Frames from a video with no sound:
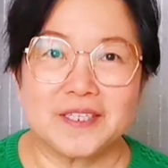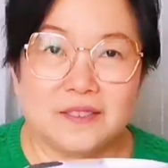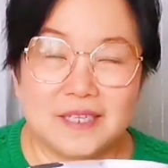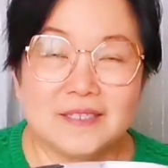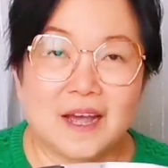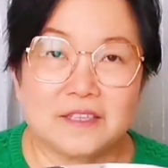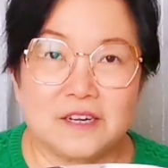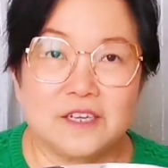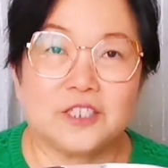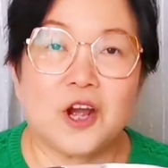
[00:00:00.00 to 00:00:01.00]
This
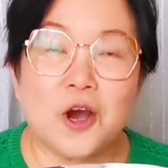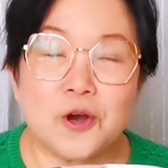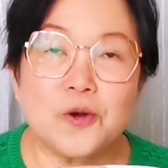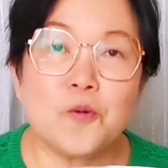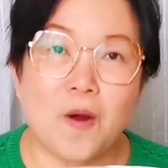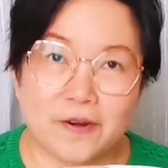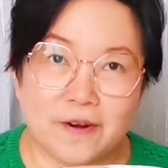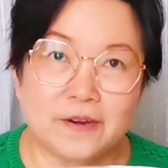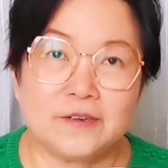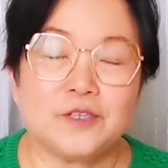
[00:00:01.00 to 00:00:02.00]
cartridge holds
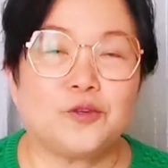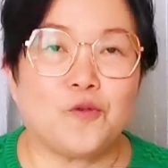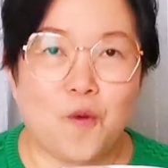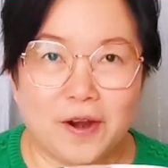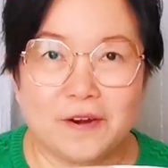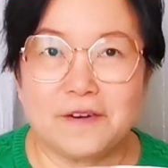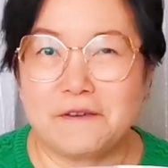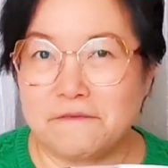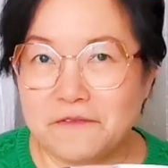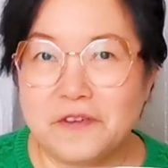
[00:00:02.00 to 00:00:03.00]
100 to
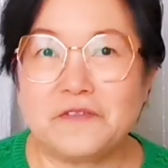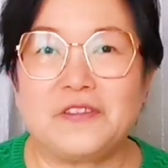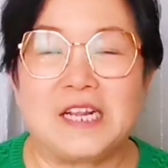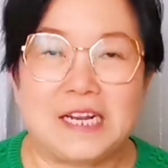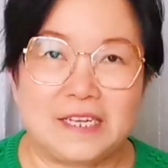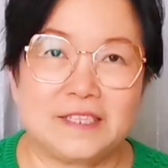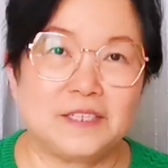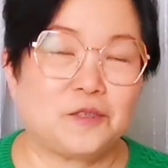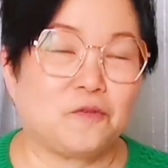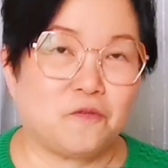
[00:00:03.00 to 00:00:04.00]
150
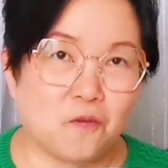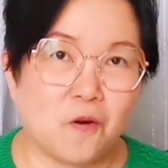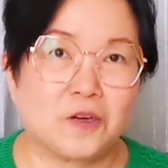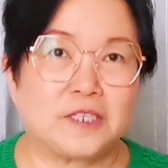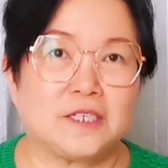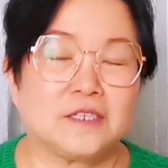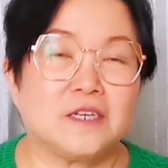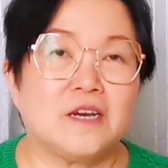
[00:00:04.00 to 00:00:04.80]
liters of water.